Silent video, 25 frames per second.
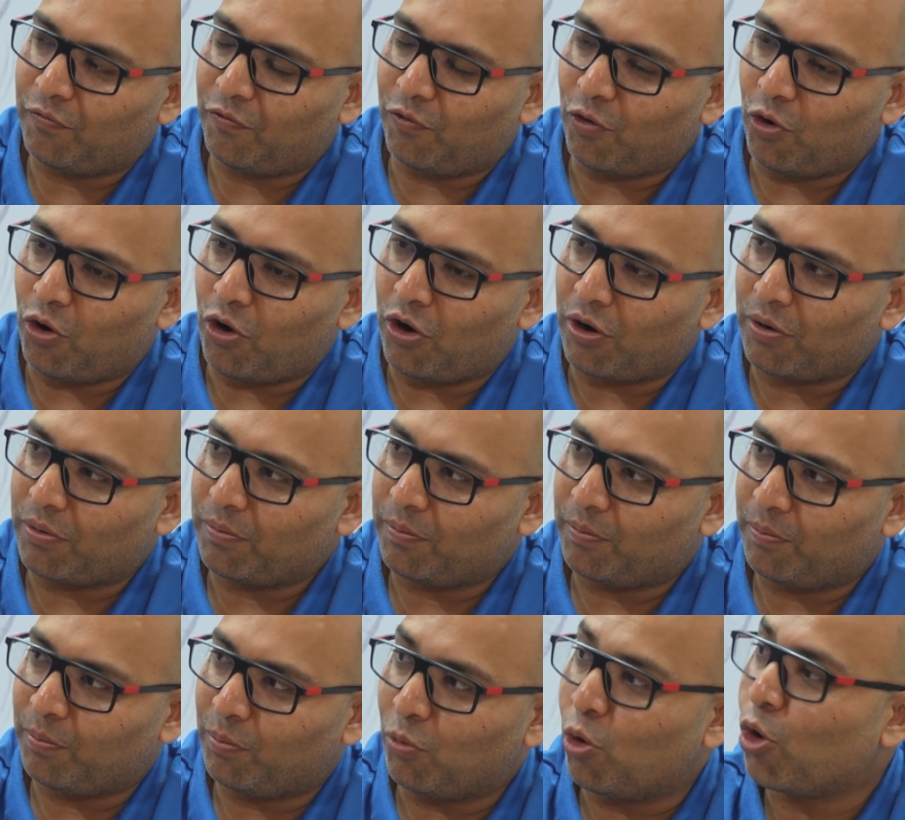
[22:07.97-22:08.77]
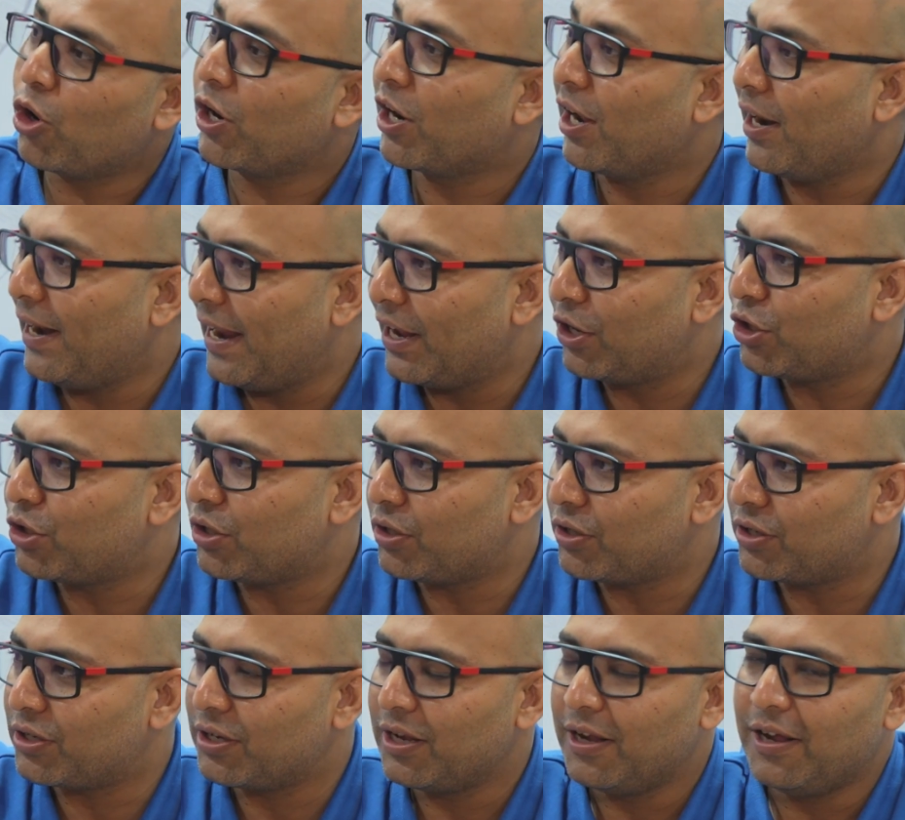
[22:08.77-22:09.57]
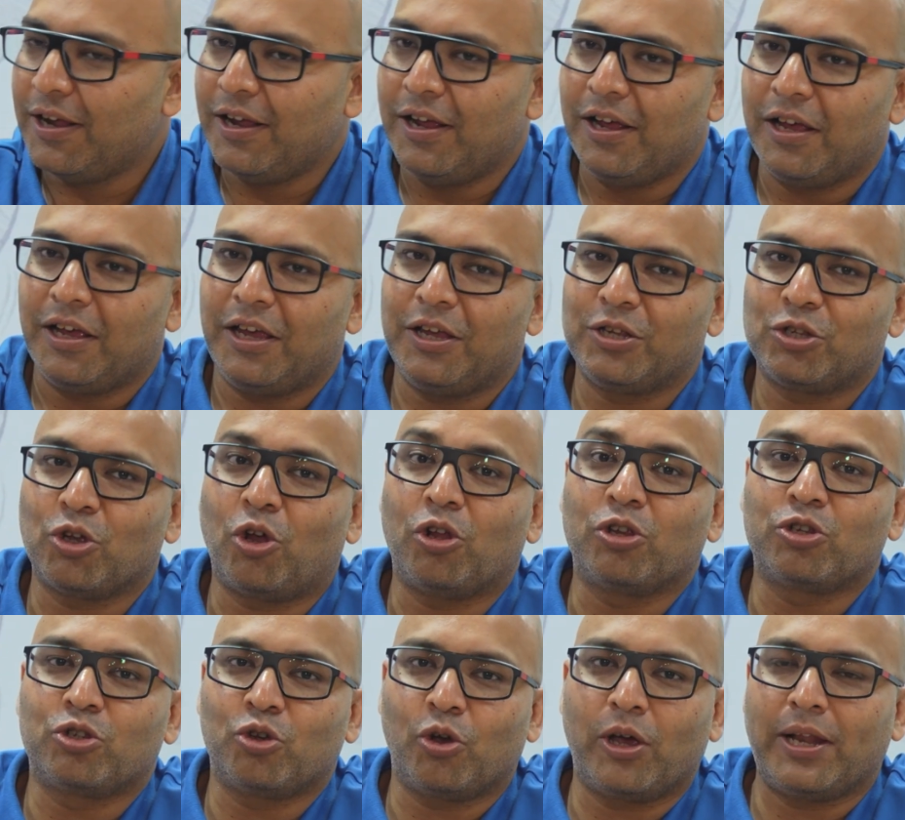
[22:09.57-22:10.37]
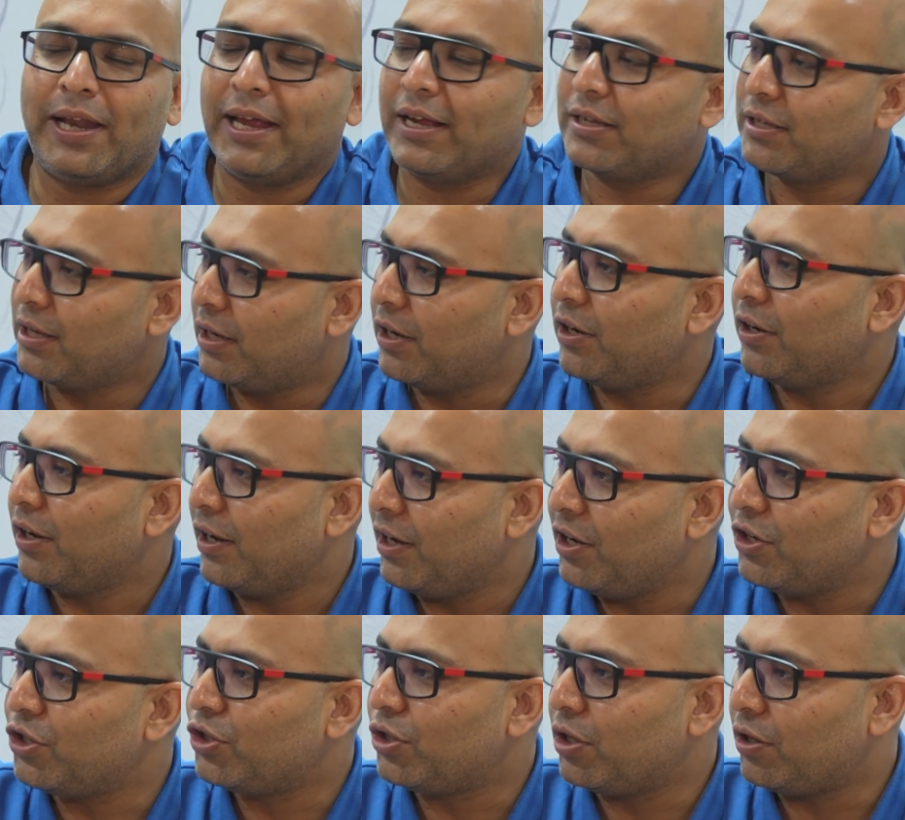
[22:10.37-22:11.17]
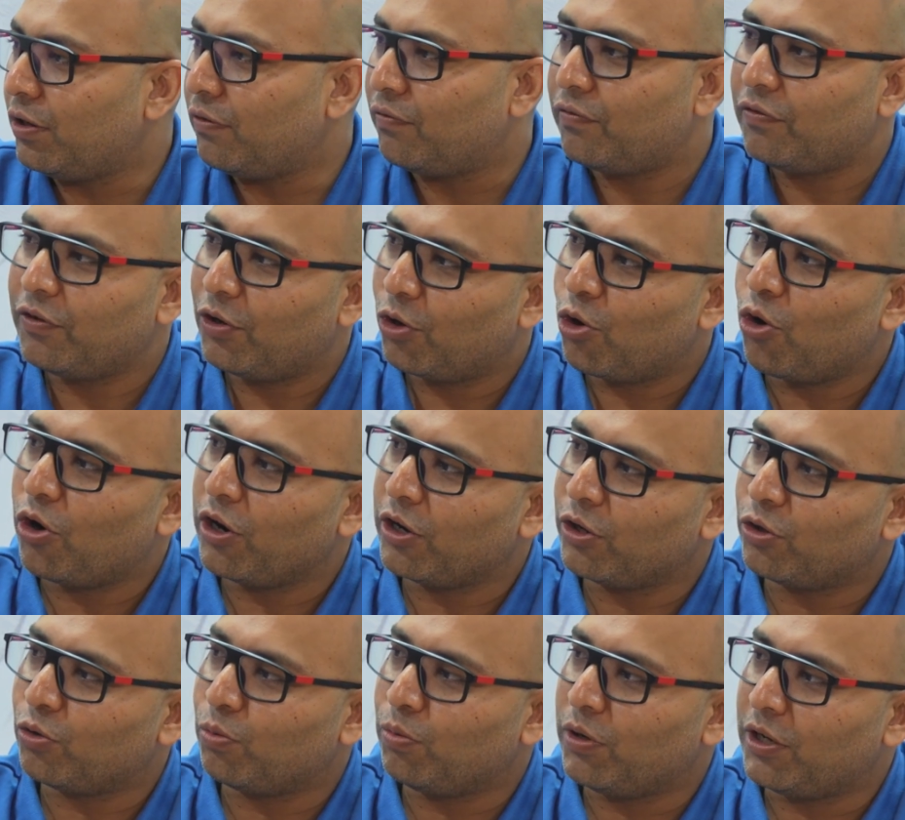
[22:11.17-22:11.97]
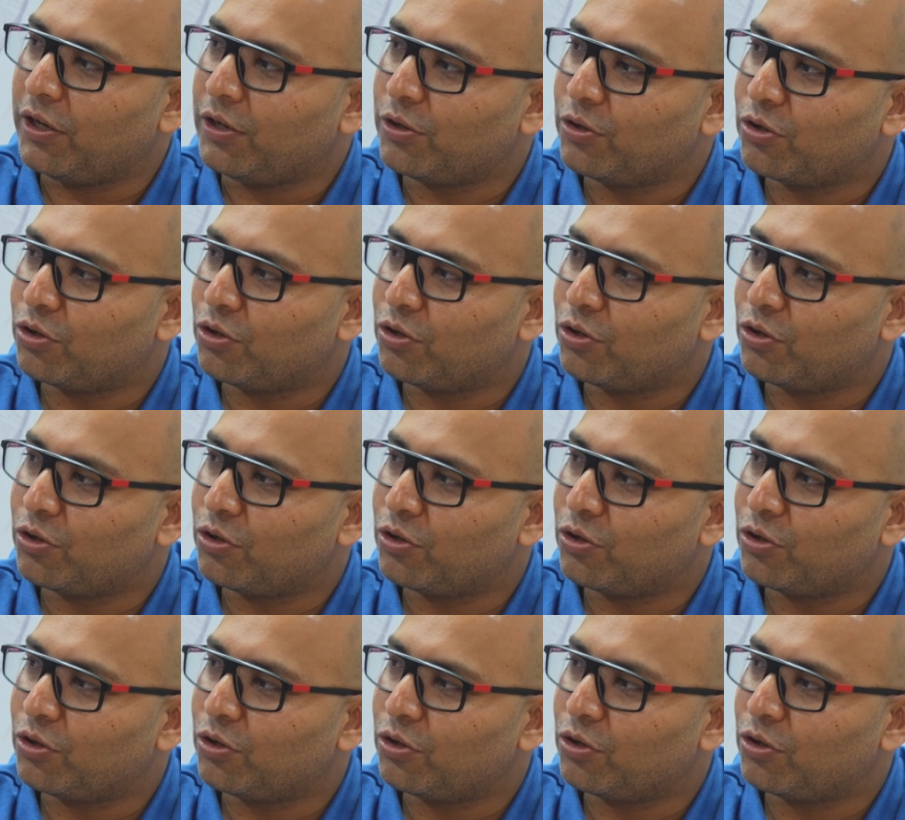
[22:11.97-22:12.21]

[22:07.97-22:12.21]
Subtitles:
for more connections is also an excellent initiative according to me.